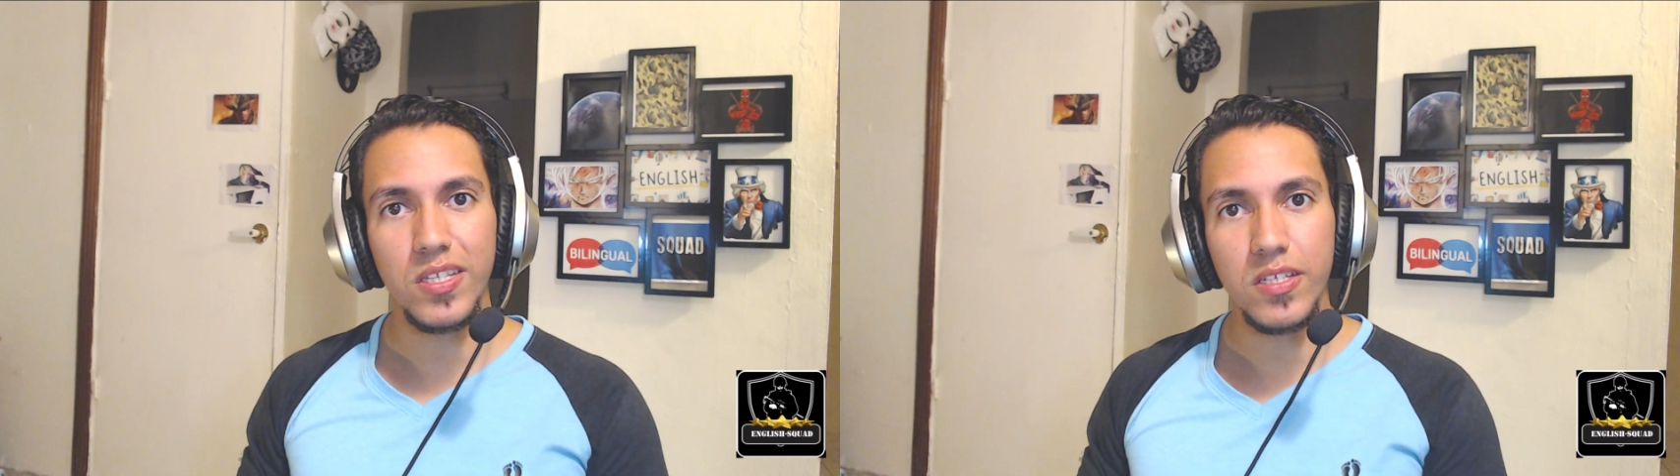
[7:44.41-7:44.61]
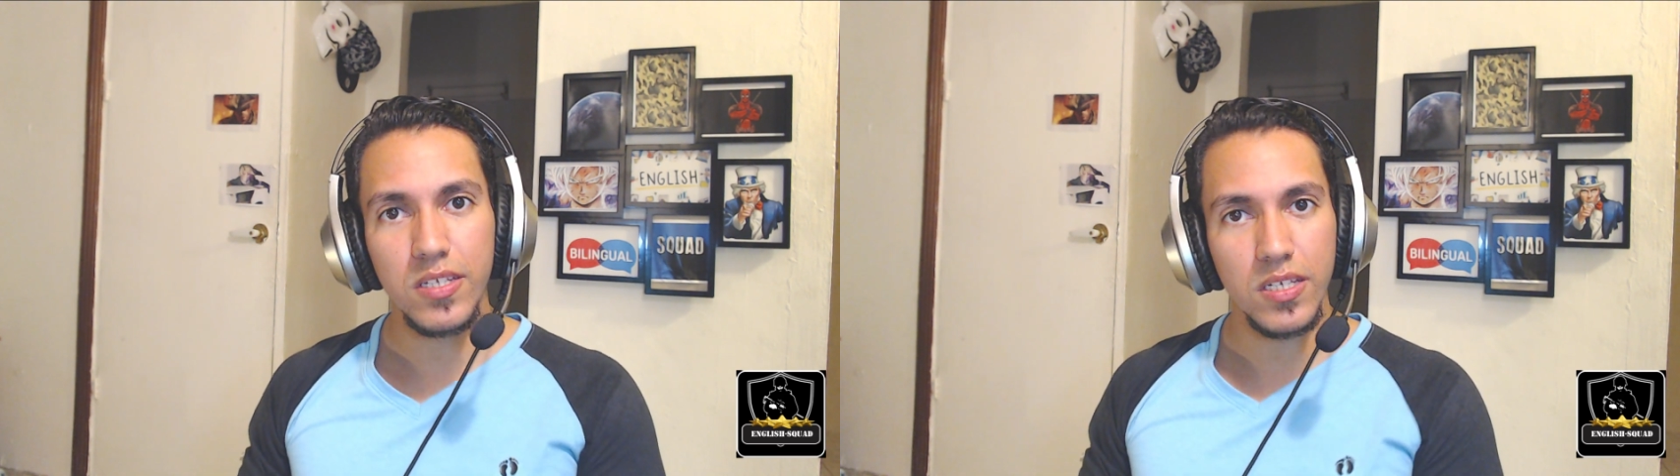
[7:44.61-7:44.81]

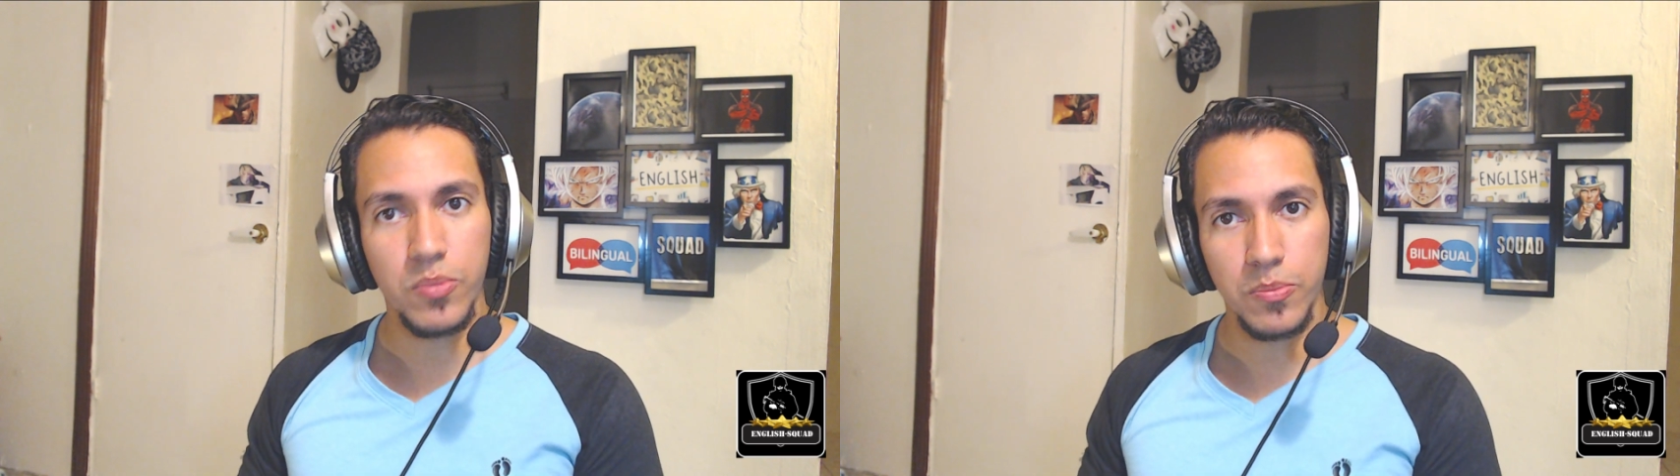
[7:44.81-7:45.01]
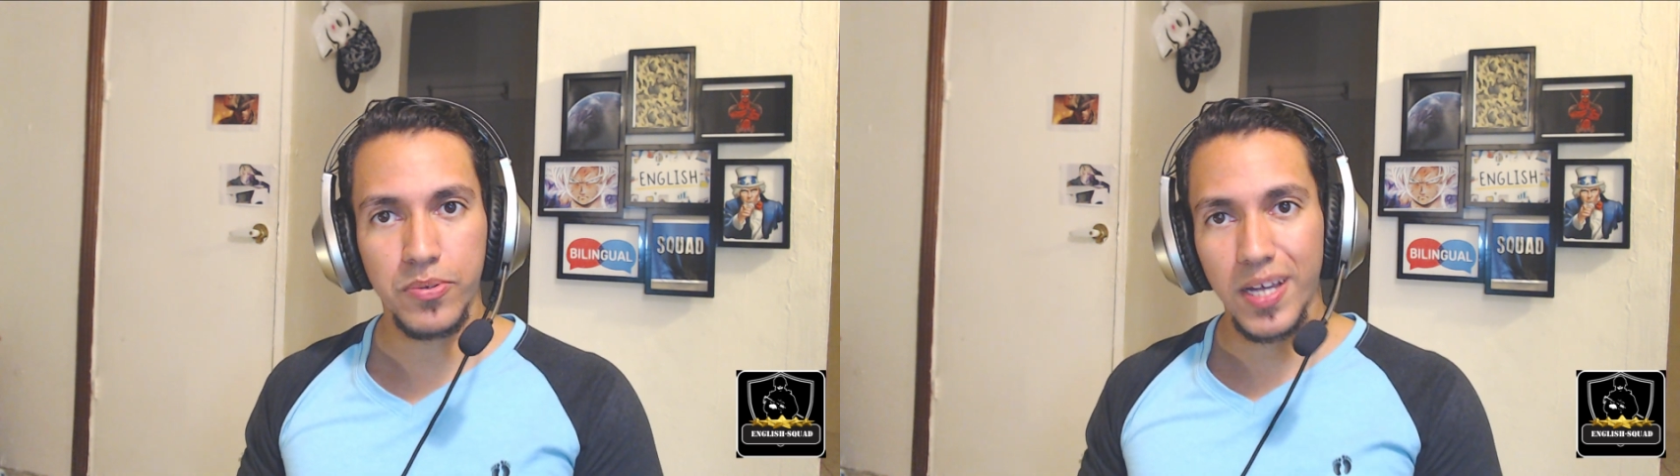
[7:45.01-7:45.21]
in the
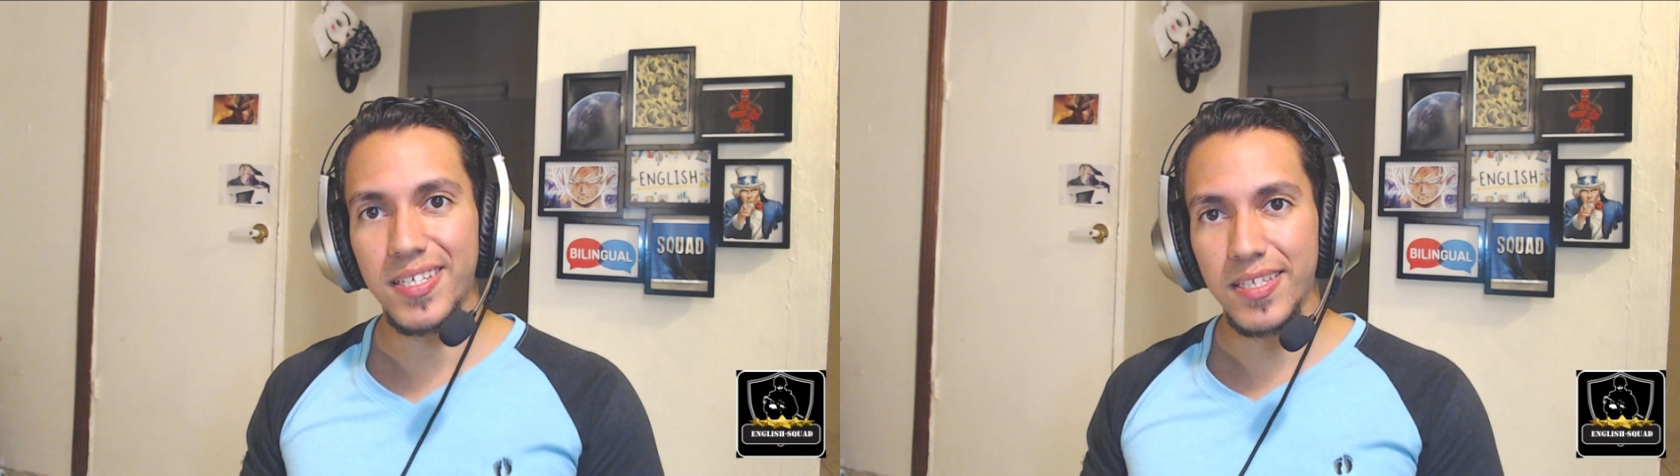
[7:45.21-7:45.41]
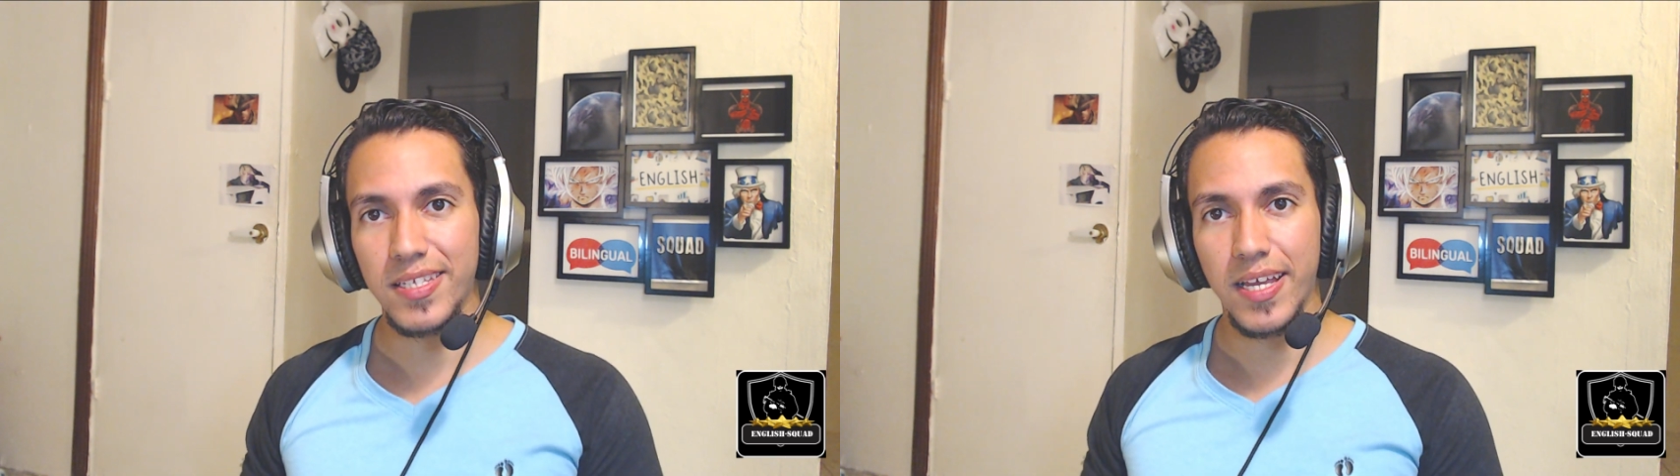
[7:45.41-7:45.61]
simple
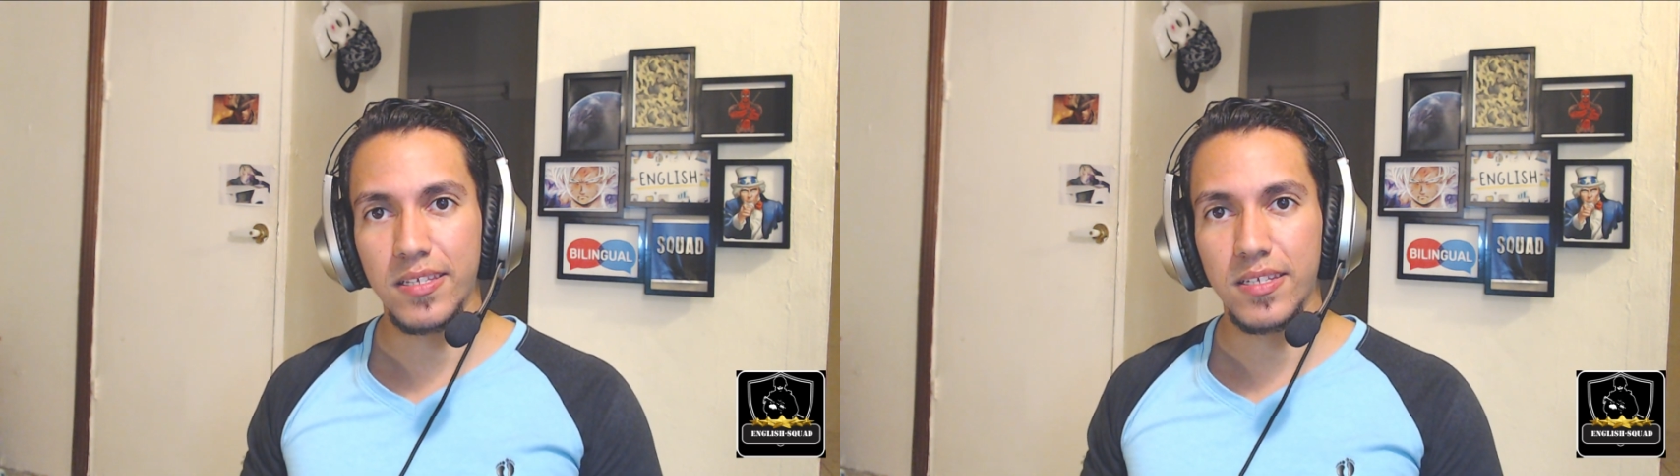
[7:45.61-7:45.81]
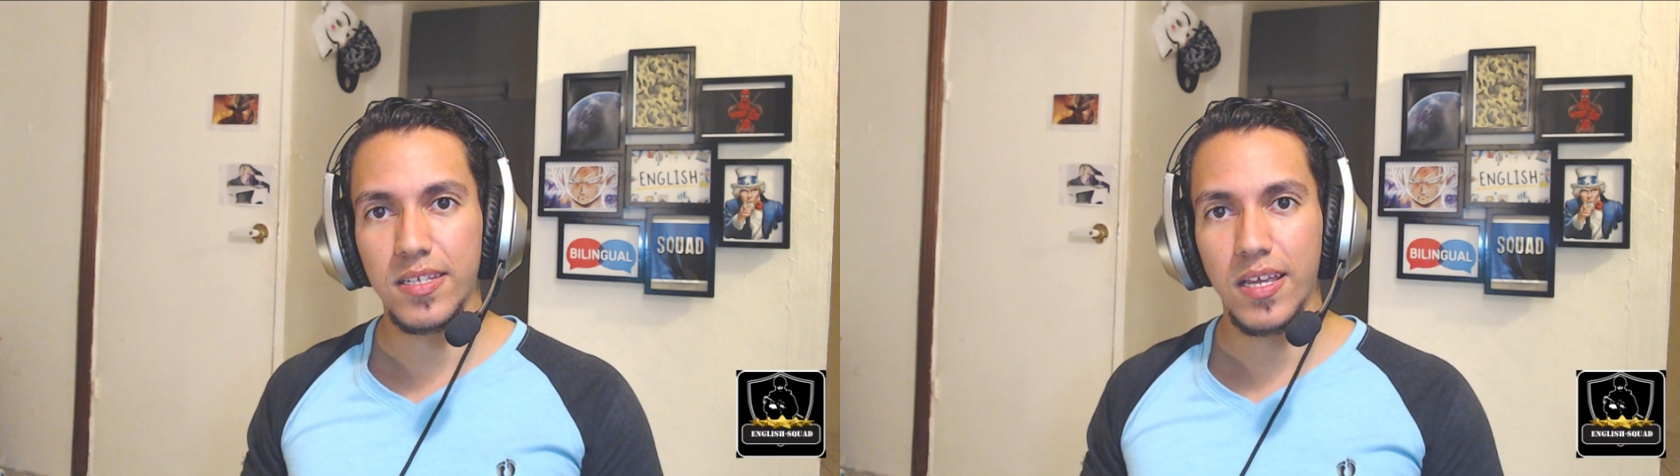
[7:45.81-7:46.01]
present
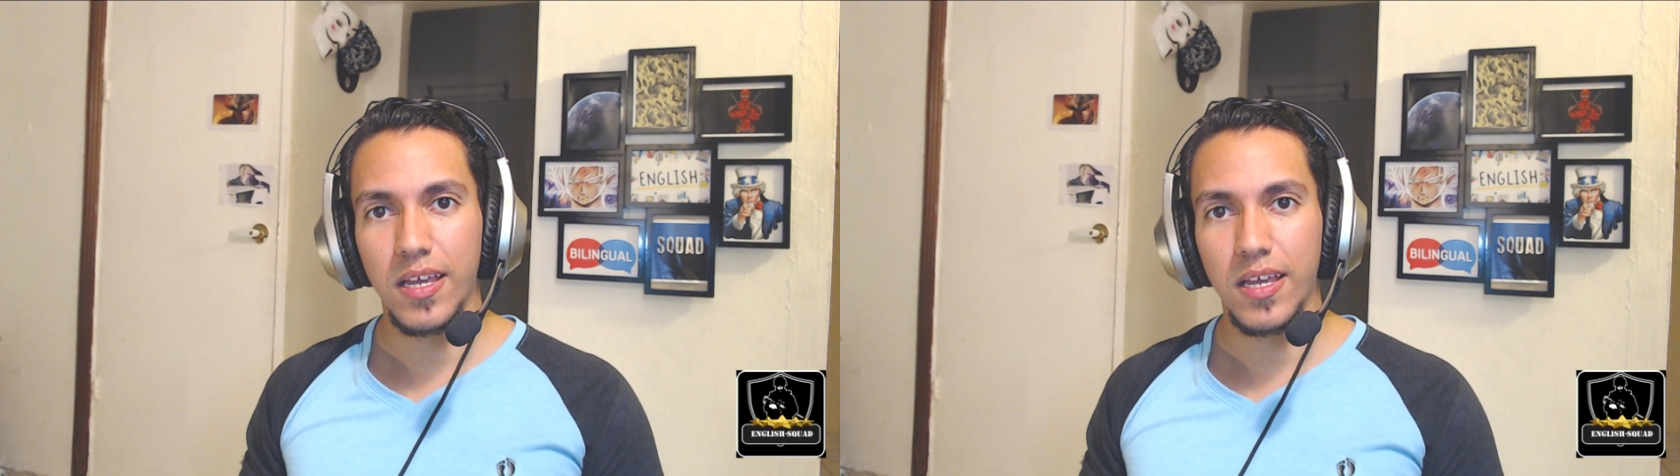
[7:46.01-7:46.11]
tense,